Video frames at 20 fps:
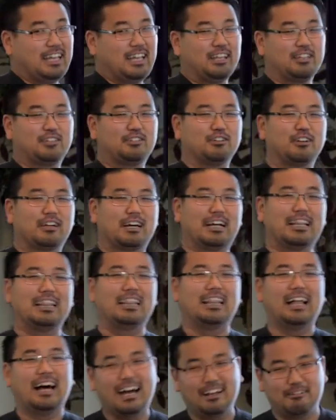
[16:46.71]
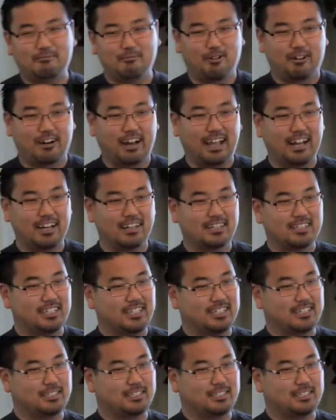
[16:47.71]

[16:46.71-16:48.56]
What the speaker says: it took a lot more energy,